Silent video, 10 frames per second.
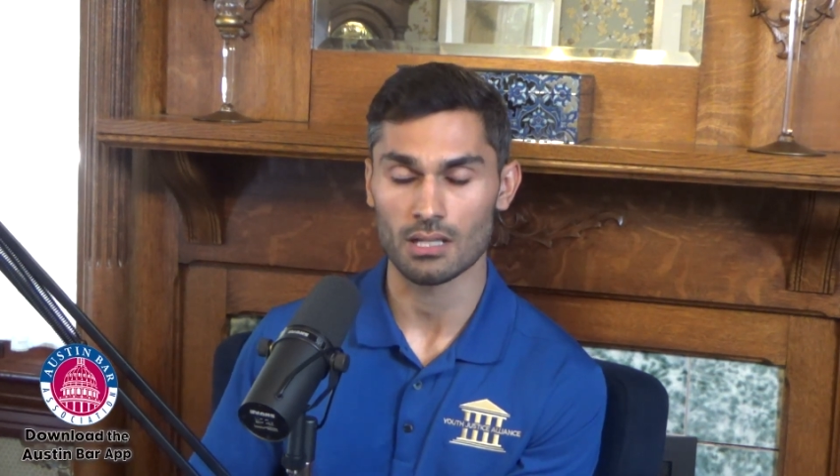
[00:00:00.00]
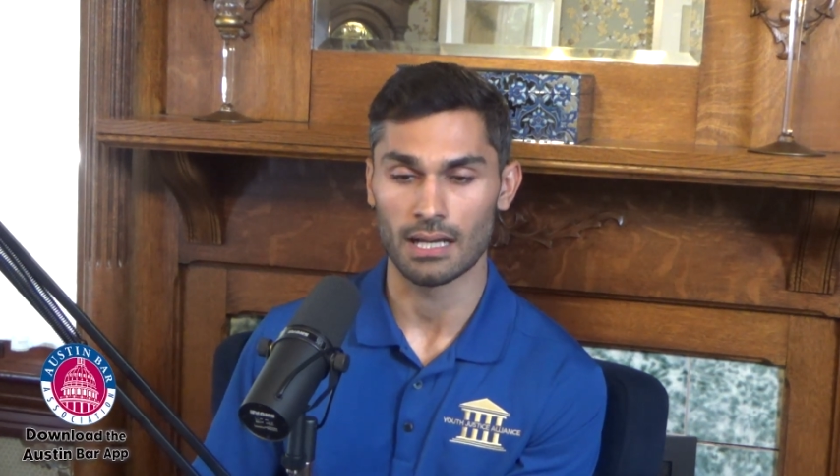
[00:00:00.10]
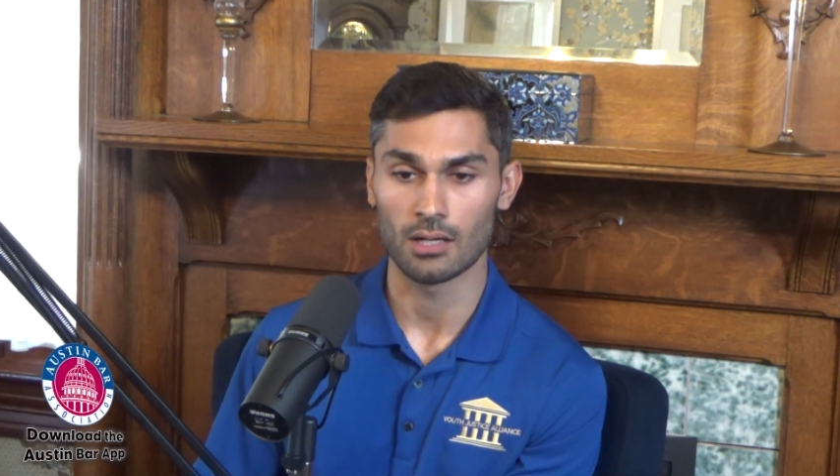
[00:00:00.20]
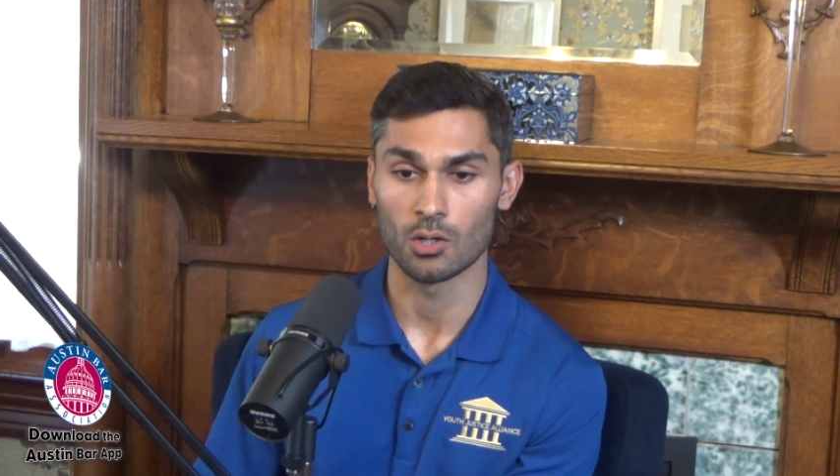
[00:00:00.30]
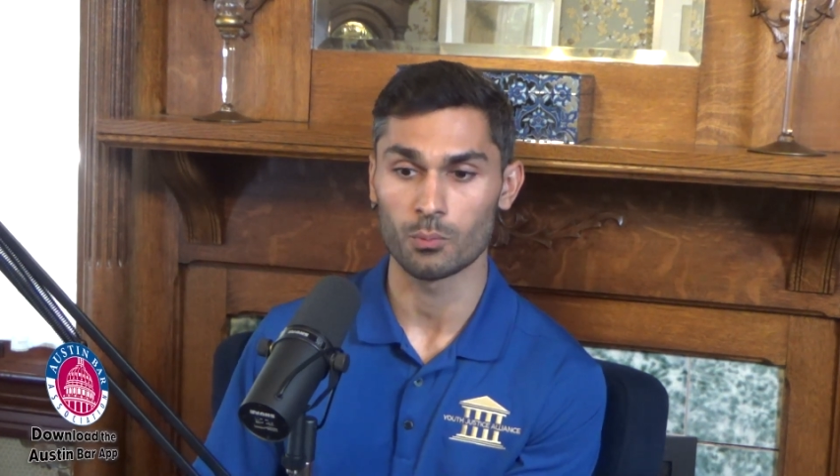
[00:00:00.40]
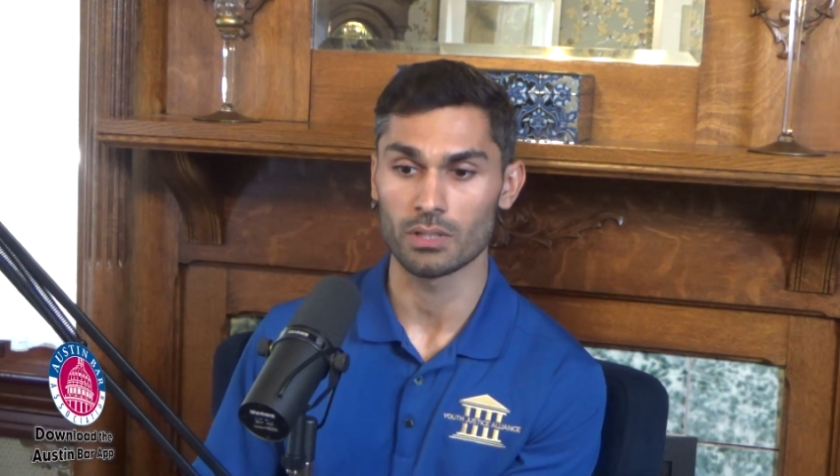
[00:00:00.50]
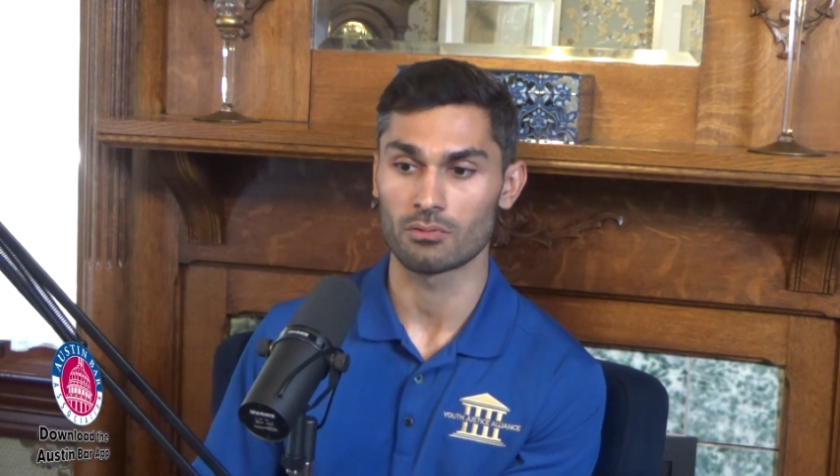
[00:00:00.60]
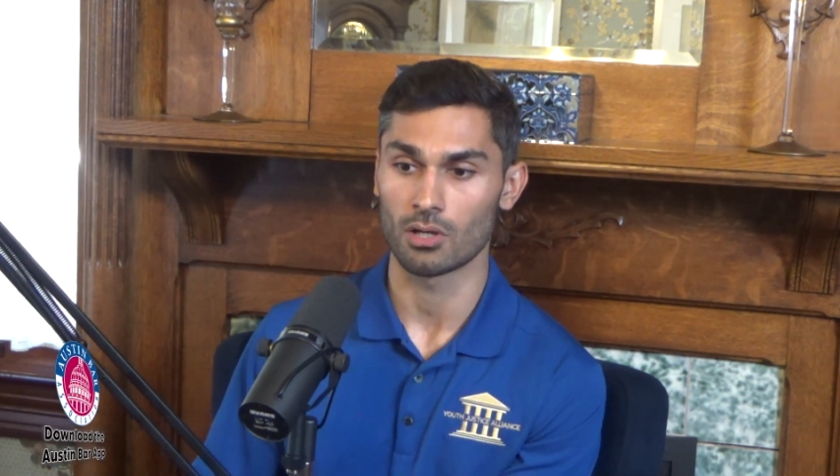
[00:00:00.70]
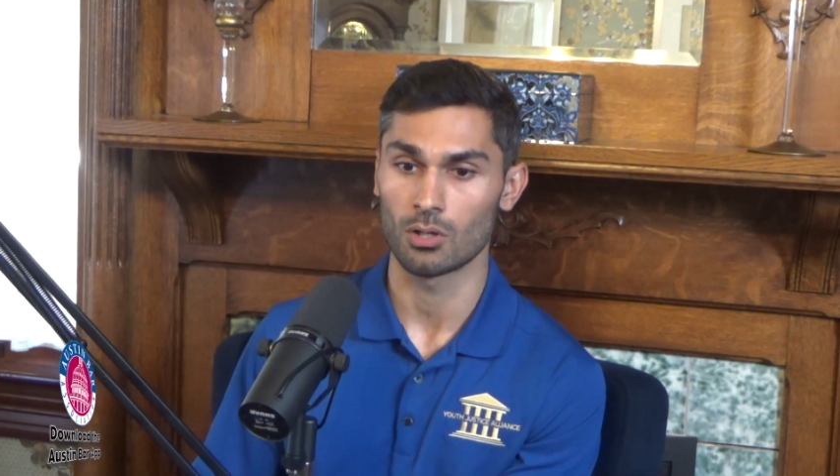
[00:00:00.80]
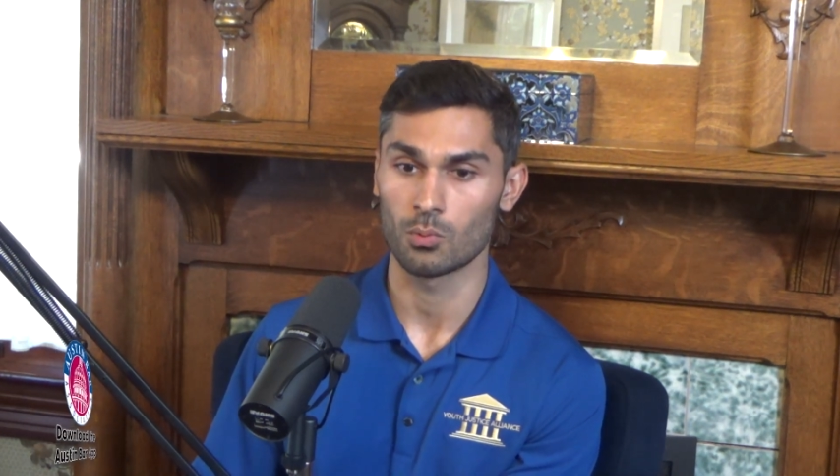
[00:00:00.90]
I hope we
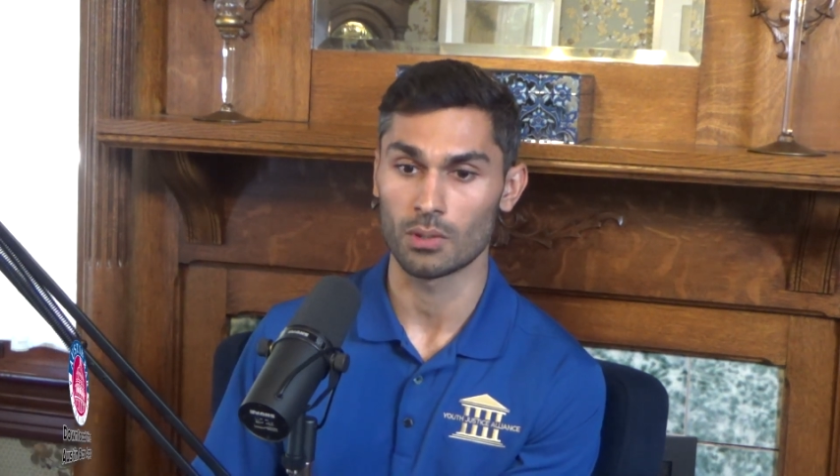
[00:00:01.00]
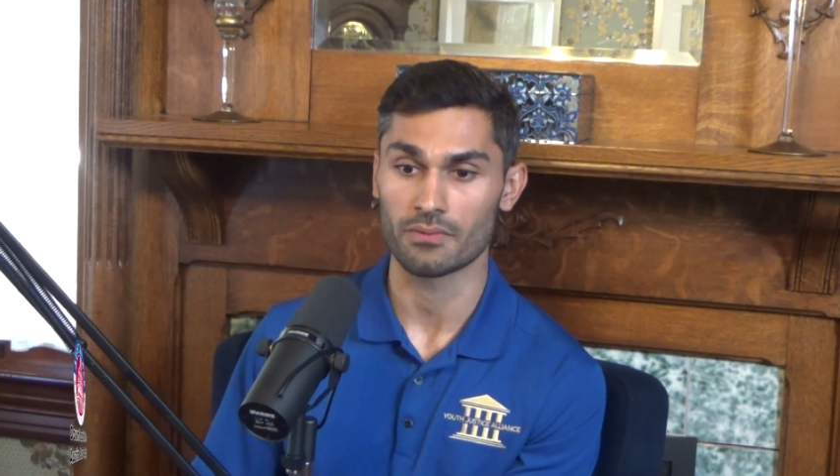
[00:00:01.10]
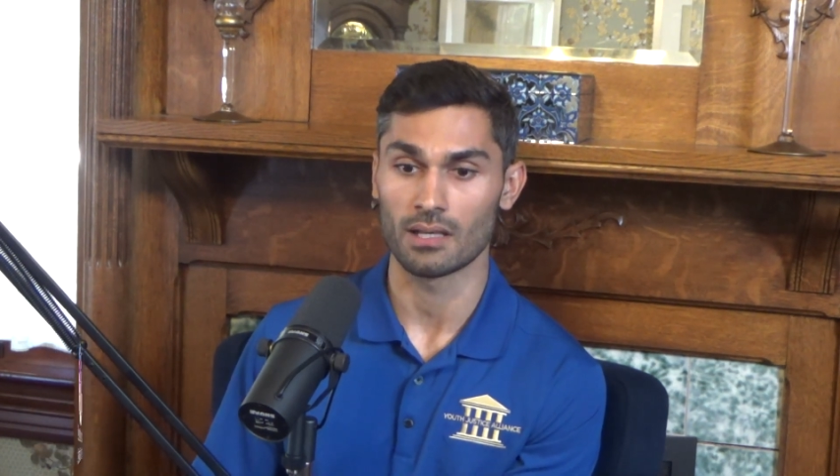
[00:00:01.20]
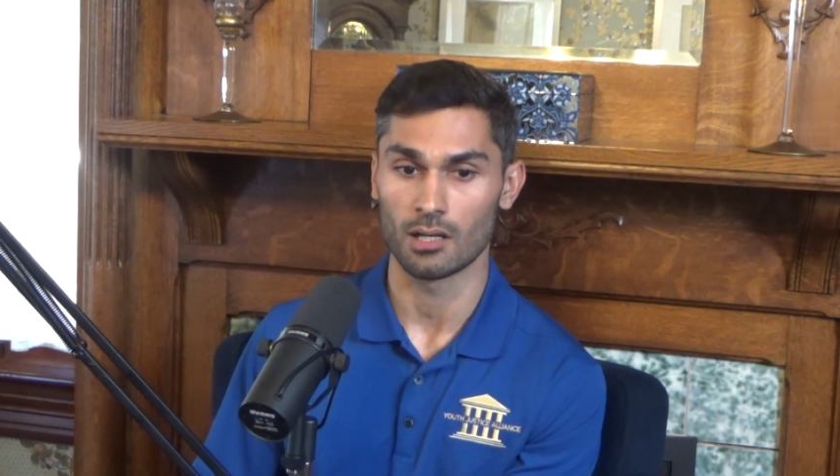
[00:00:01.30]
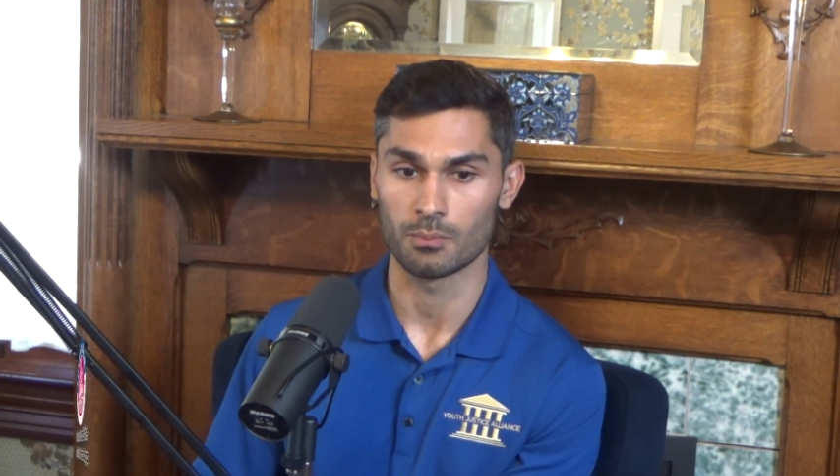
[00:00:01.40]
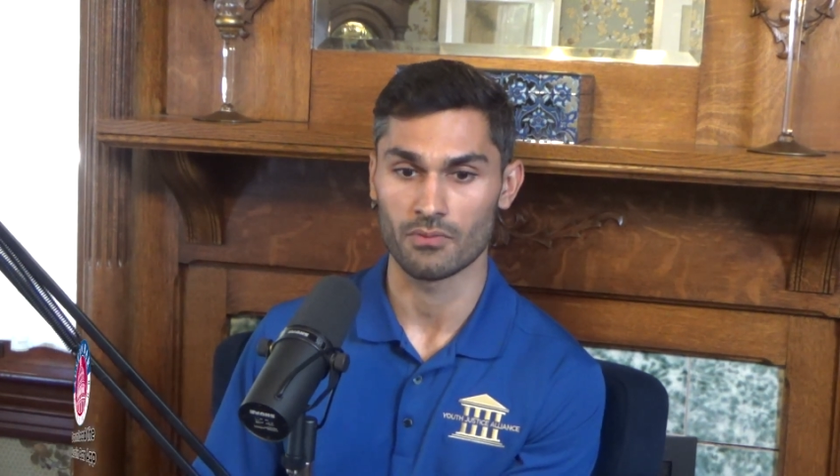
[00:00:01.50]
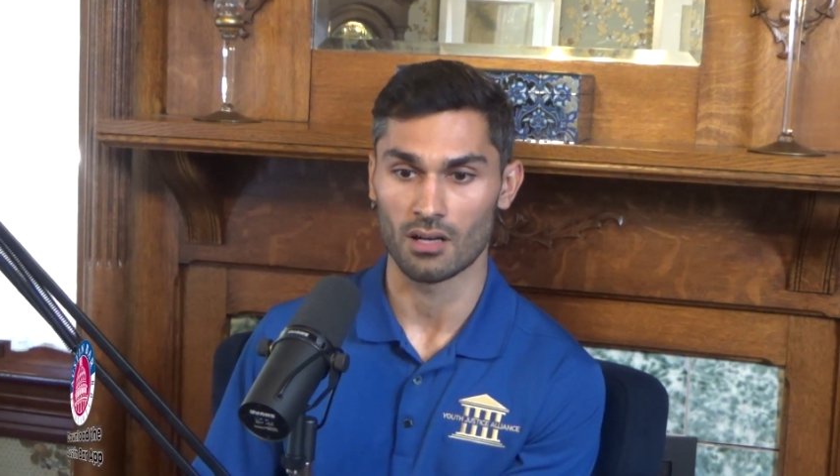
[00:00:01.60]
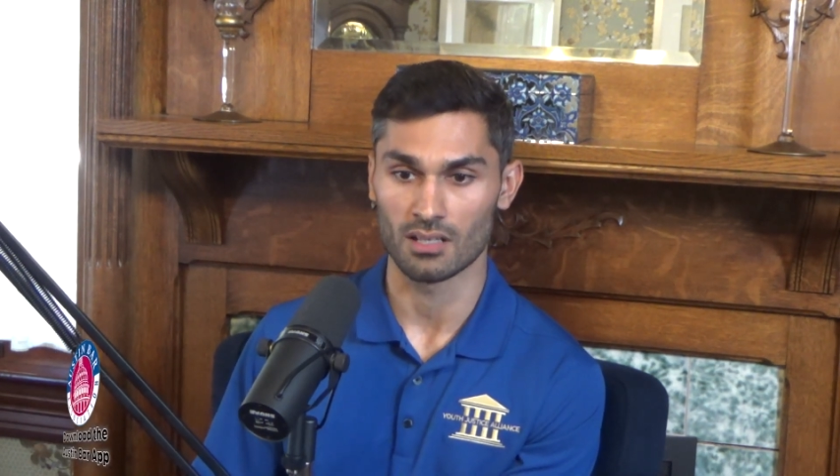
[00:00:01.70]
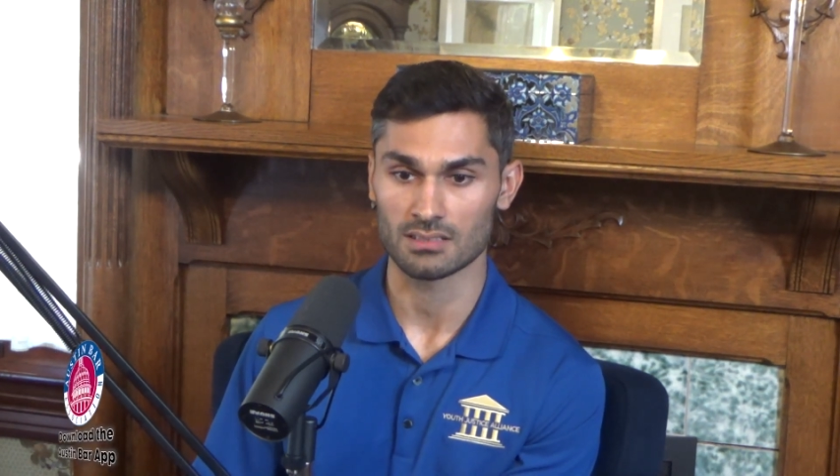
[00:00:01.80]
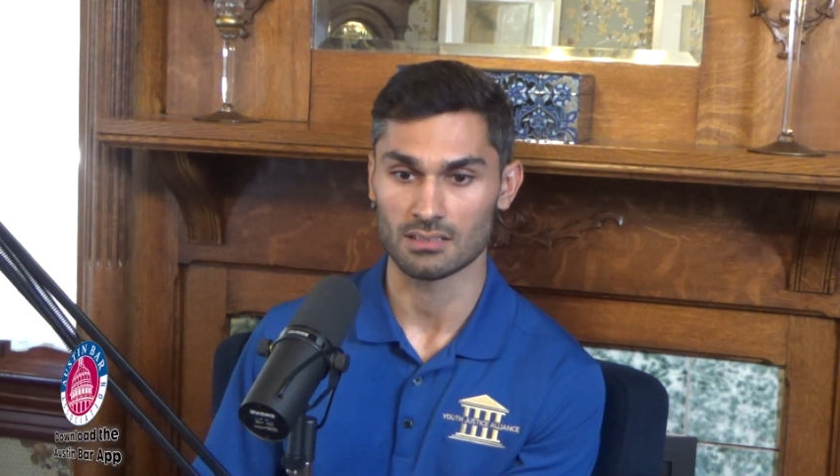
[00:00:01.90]
grow with the help of the
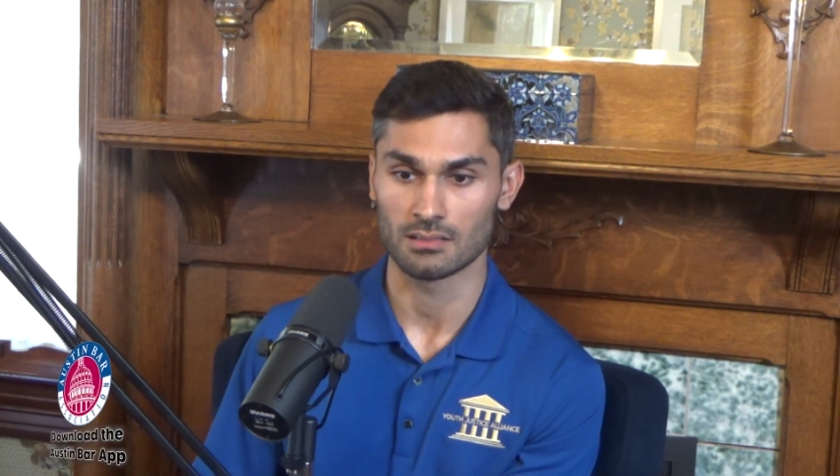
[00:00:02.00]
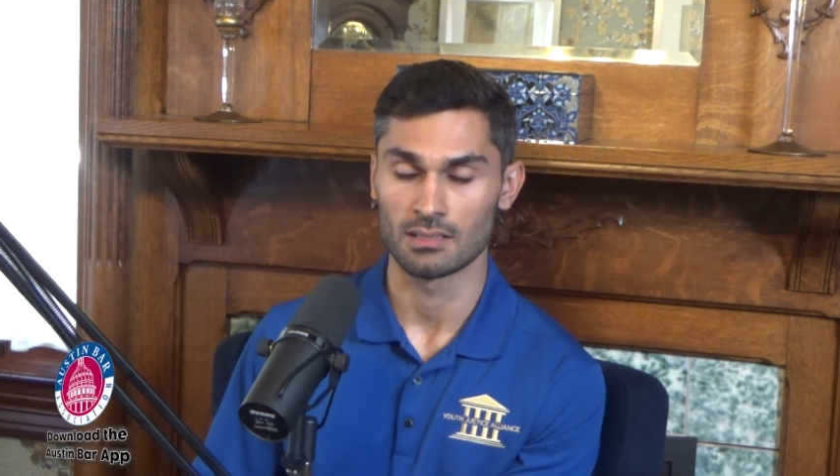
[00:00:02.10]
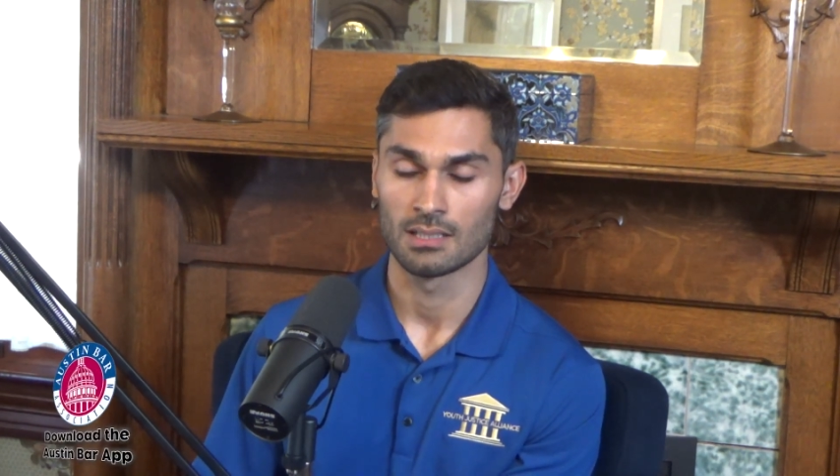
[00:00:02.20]
Austin